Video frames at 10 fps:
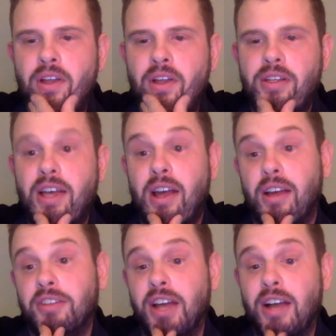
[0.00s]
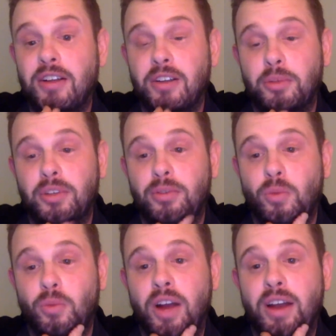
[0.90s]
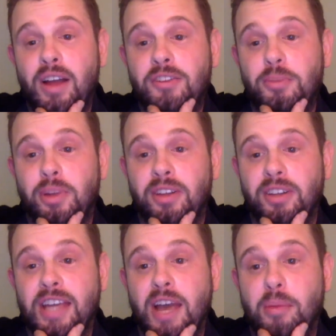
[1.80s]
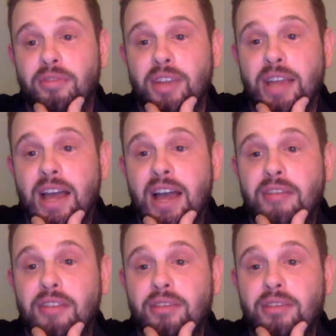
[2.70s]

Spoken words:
Yeah, exactly. I mean, why not spend the cap if they have it?